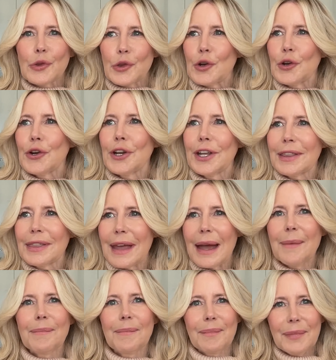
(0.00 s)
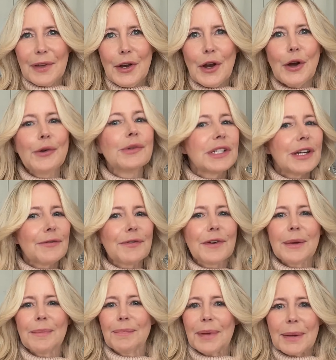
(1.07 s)
learning that you know
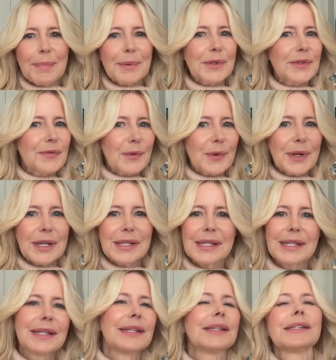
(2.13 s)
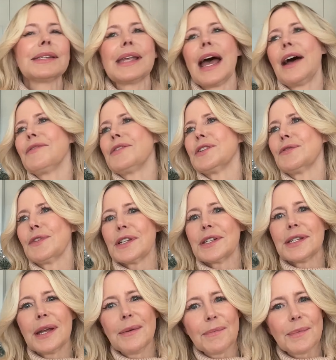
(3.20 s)
different people's voices have
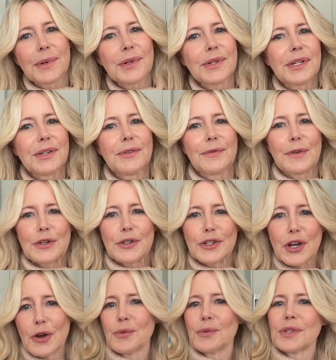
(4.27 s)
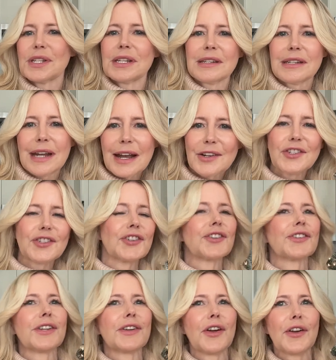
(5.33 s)
different timbers and different tones and
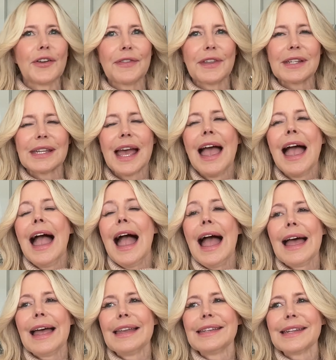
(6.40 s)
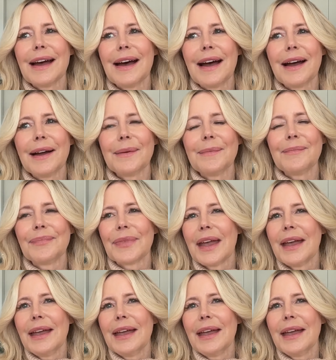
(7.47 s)
textures and all of this and um,